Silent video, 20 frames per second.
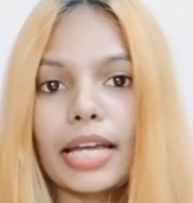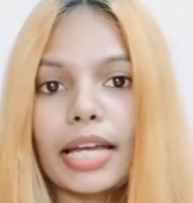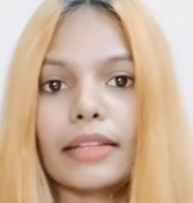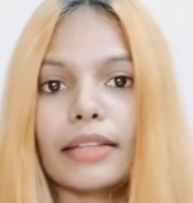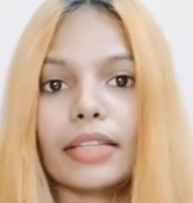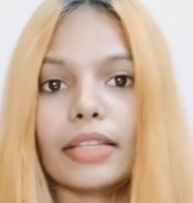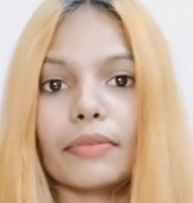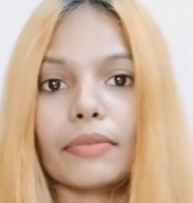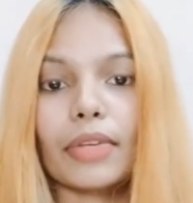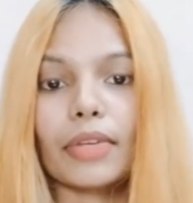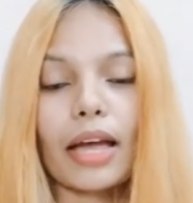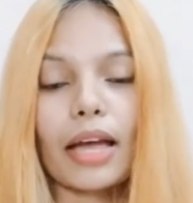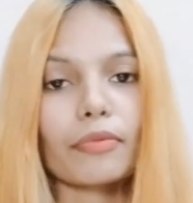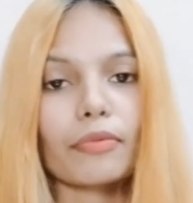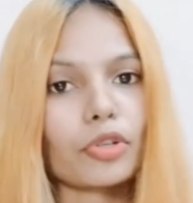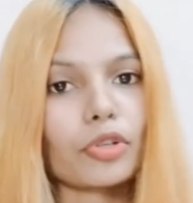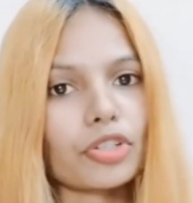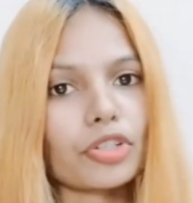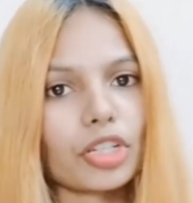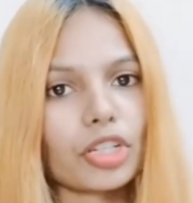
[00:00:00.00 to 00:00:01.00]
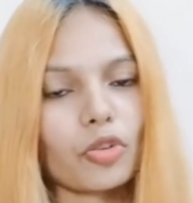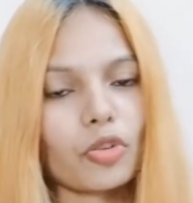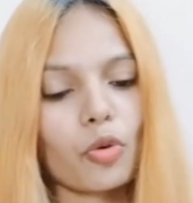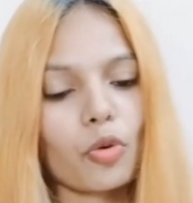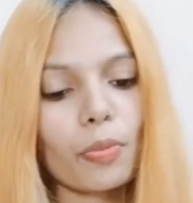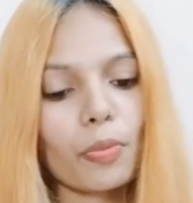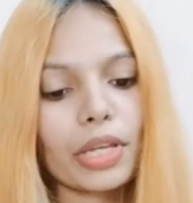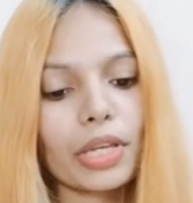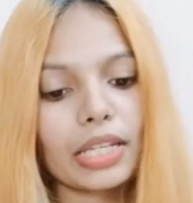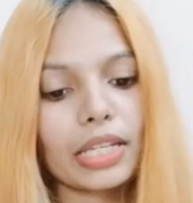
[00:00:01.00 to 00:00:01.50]
Then we have got
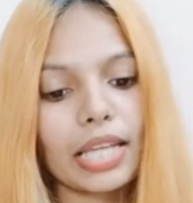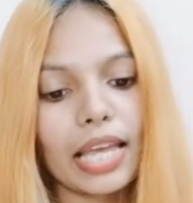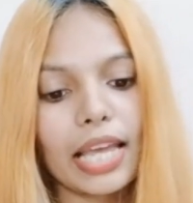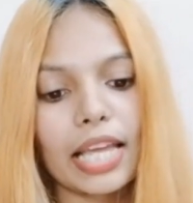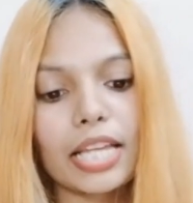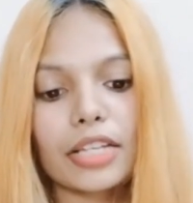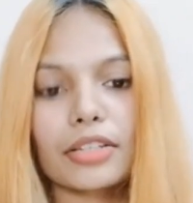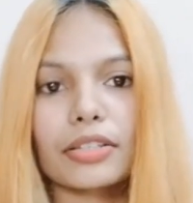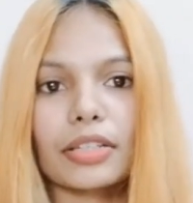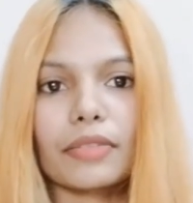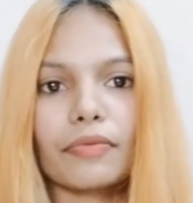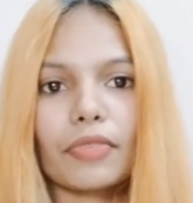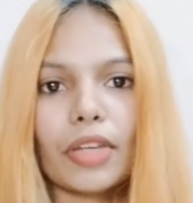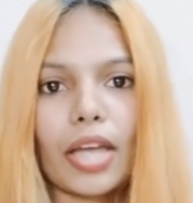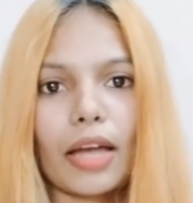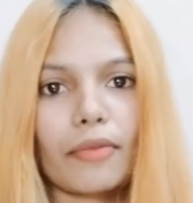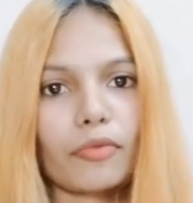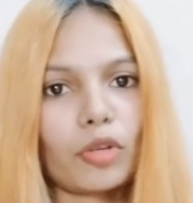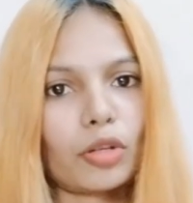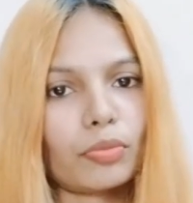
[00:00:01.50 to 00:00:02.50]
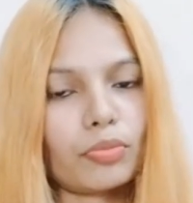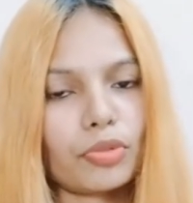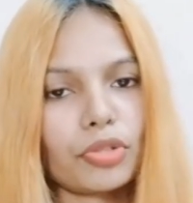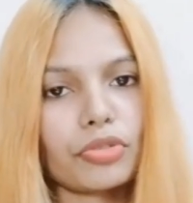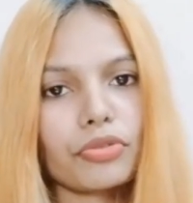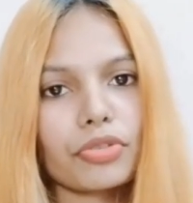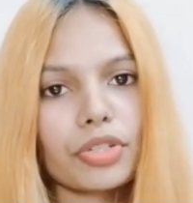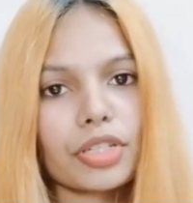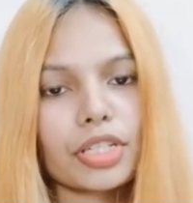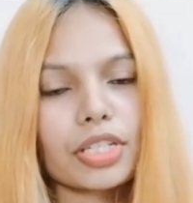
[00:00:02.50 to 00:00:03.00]
Jacobean age, then we have got
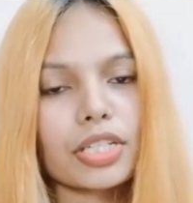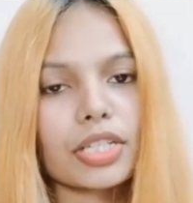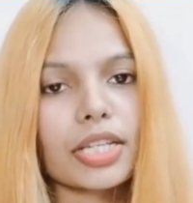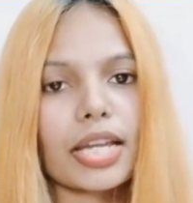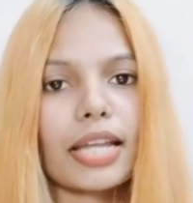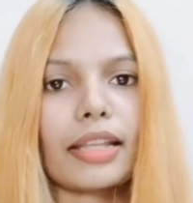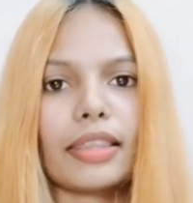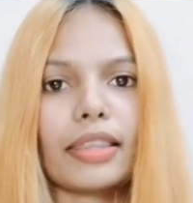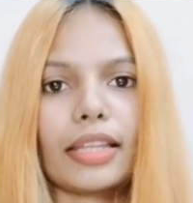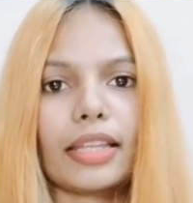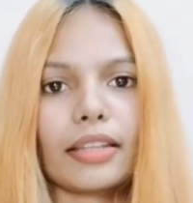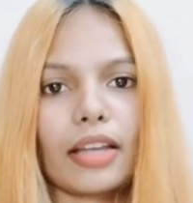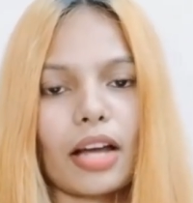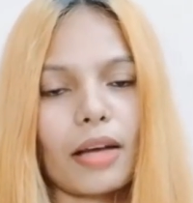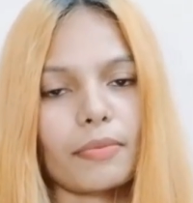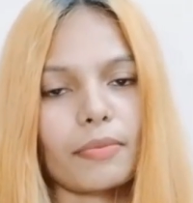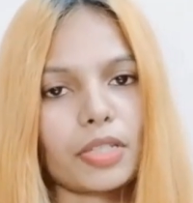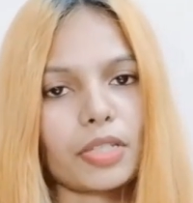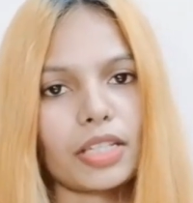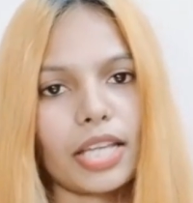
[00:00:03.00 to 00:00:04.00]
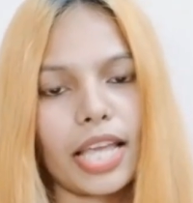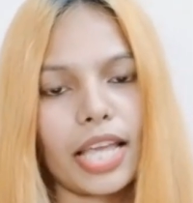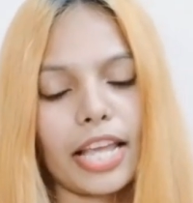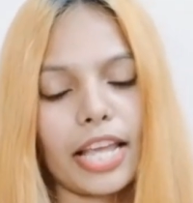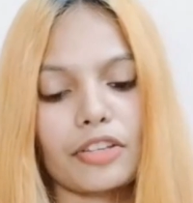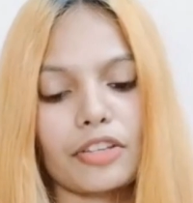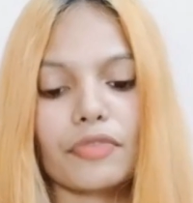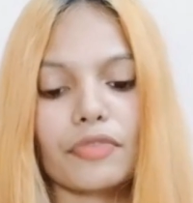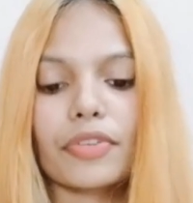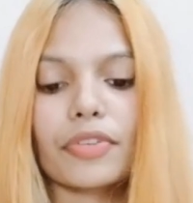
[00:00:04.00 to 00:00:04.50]
Puritan, and then comes the
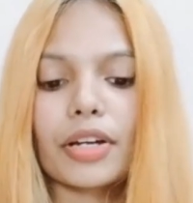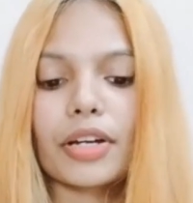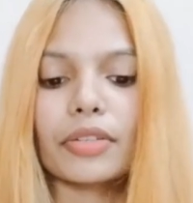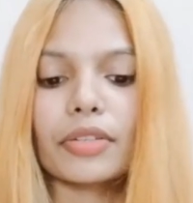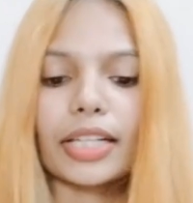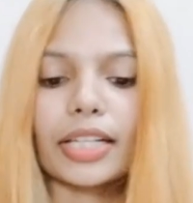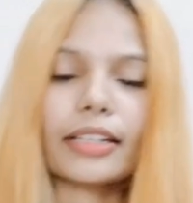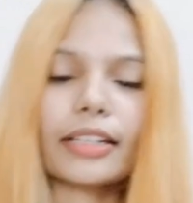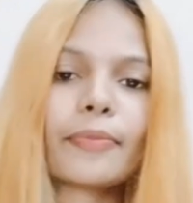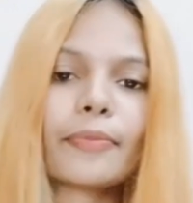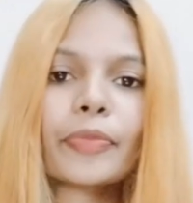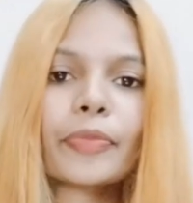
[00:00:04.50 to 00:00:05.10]
Age of Caroline.